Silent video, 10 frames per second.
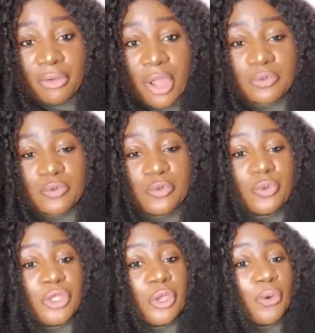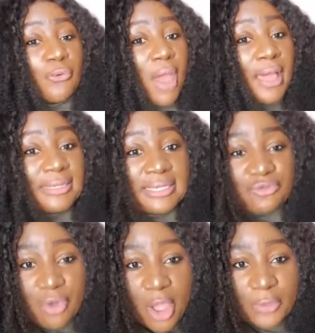ground, so they
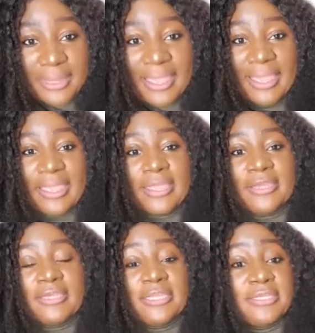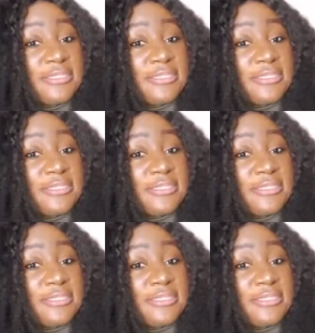rallied round and they